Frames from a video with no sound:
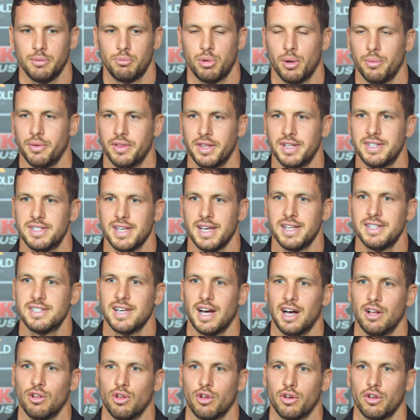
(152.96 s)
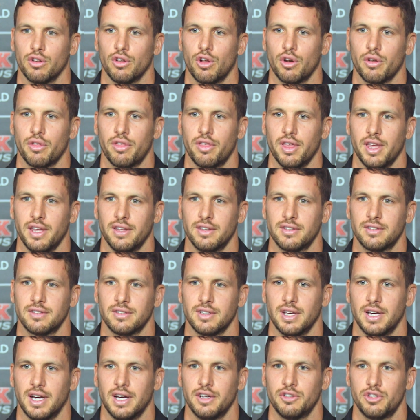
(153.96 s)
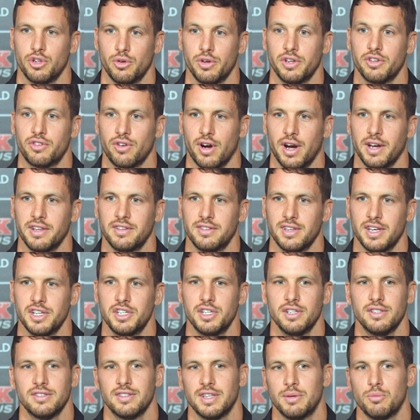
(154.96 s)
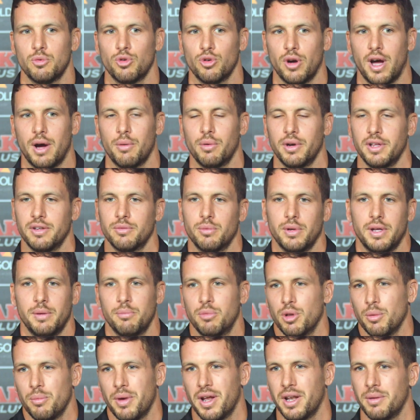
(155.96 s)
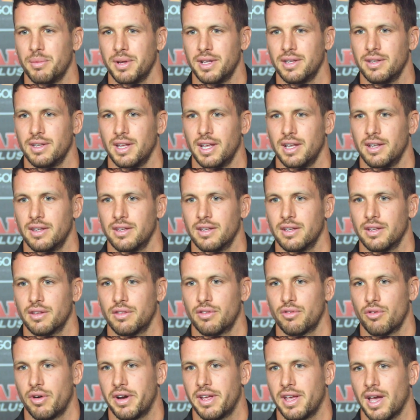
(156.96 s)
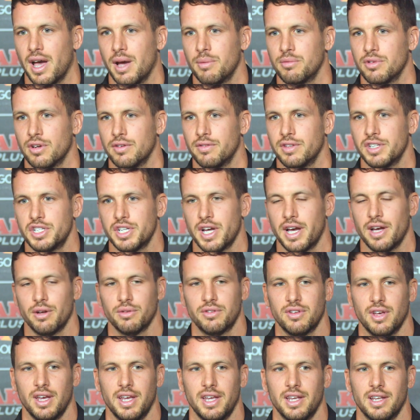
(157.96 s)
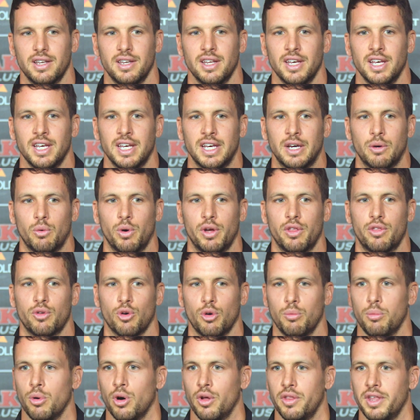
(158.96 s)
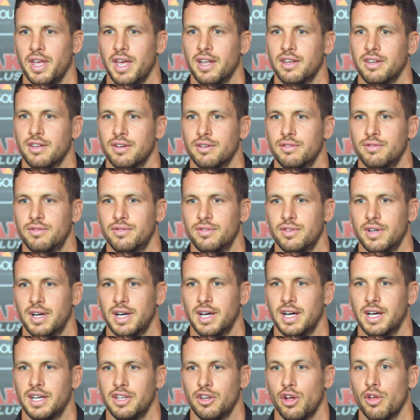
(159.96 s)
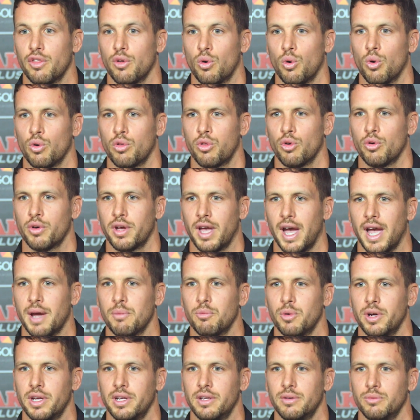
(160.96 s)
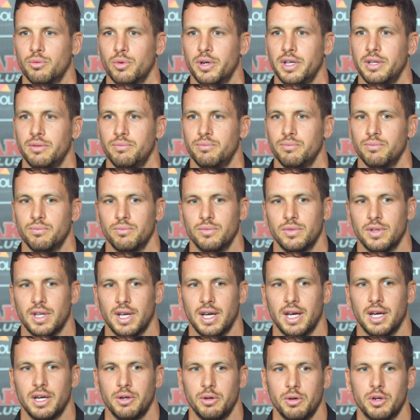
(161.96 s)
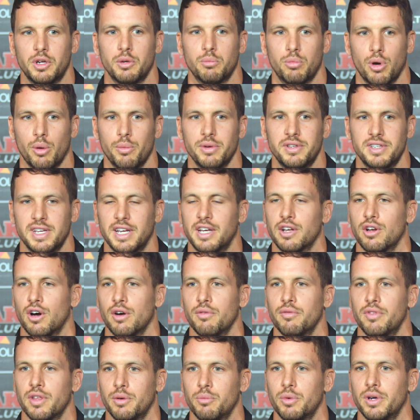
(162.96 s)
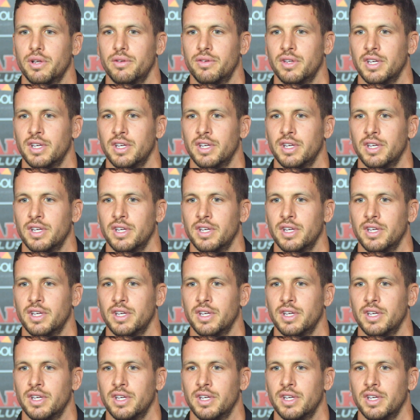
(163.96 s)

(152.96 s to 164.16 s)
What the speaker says: probably the detail on a lot of things during training sessions, and then we were able to implement them in the three games over the JLT. And we thought by the end of the Hawthorn game, we could probably tick it off that